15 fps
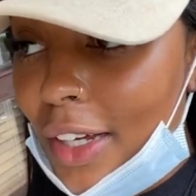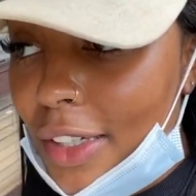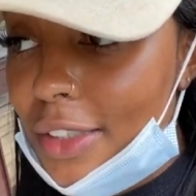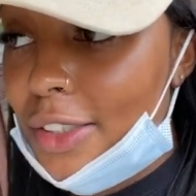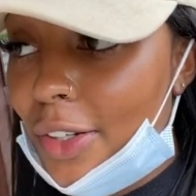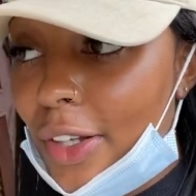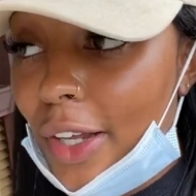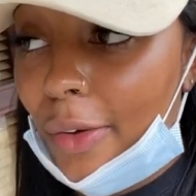
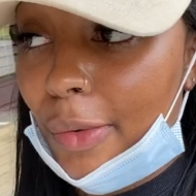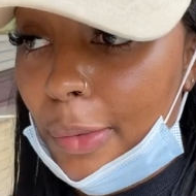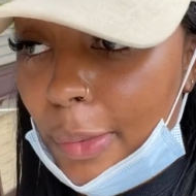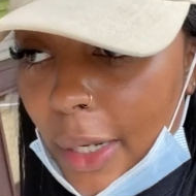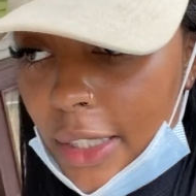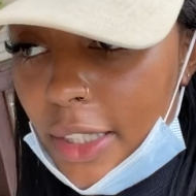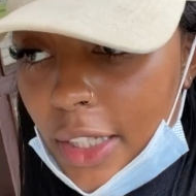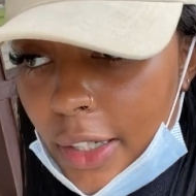So yeah, we're
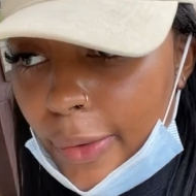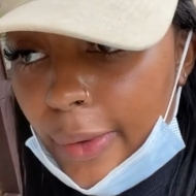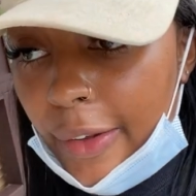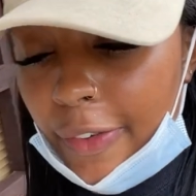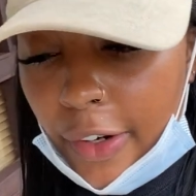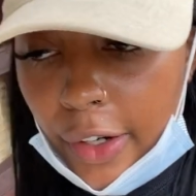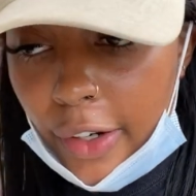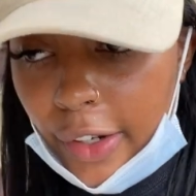about to wait
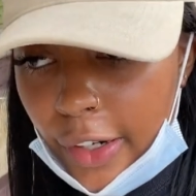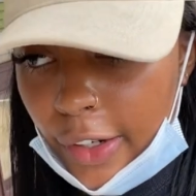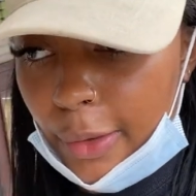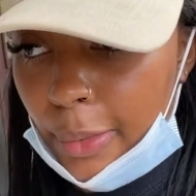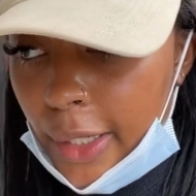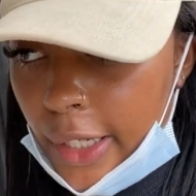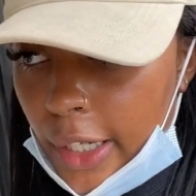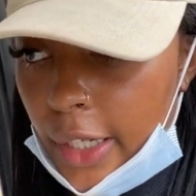for her hair to
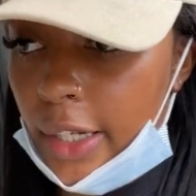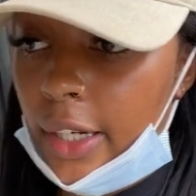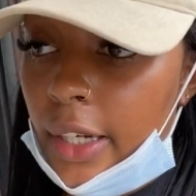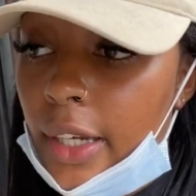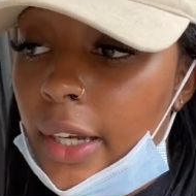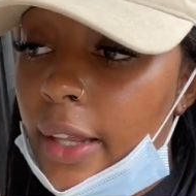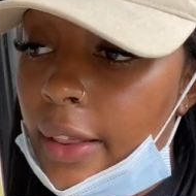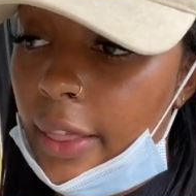be done
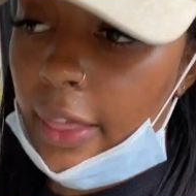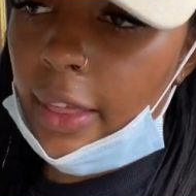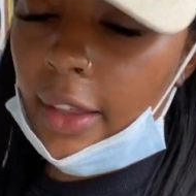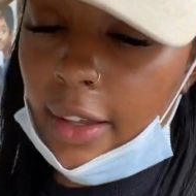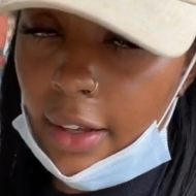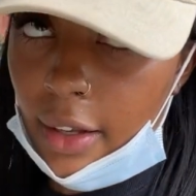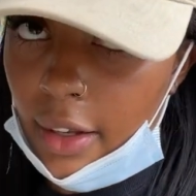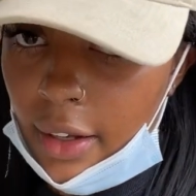and
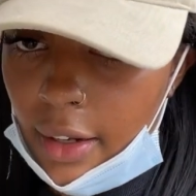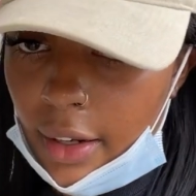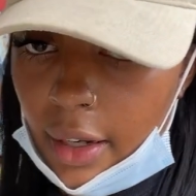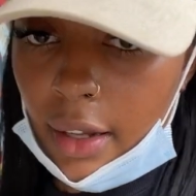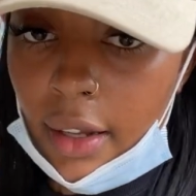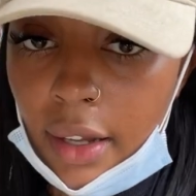then